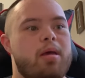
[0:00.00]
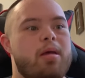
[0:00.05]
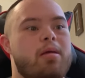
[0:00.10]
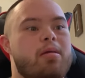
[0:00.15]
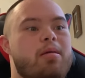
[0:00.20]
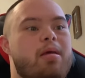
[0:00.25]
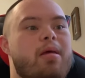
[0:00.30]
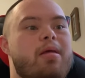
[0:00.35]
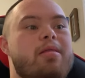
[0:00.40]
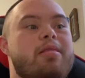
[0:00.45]

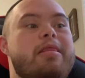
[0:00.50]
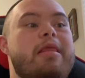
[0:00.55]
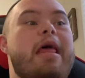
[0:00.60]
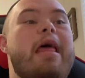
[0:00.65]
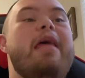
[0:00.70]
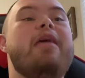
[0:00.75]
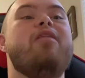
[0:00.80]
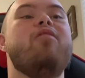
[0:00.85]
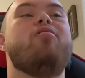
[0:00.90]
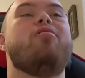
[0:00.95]
And
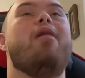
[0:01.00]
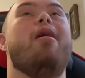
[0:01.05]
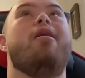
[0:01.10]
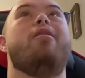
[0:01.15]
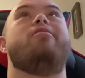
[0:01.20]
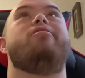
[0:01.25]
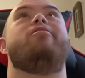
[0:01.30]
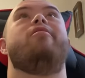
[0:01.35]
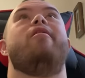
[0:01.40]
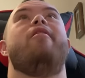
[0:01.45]
thank you
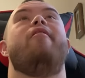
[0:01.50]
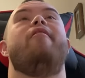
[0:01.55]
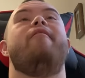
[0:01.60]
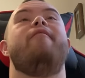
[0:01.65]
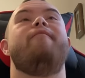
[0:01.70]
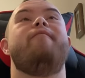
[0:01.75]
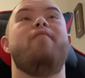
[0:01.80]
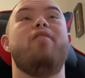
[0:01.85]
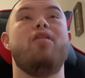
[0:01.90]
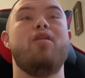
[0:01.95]
guys
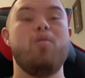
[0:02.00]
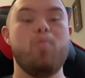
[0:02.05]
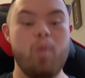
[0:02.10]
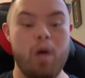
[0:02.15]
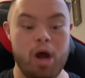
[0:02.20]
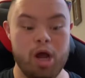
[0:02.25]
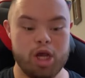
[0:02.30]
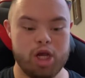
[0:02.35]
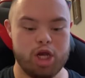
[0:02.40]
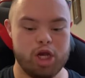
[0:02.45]
for
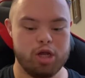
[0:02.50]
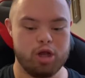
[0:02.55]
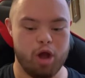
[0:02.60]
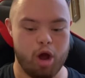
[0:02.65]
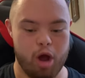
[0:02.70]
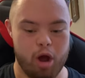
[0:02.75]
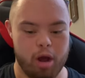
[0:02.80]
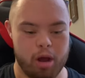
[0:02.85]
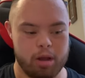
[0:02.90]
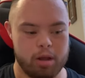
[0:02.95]
watching
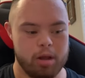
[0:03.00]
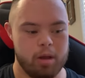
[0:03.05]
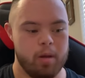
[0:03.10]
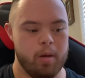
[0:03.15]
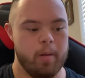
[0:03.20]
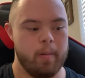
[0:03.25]
on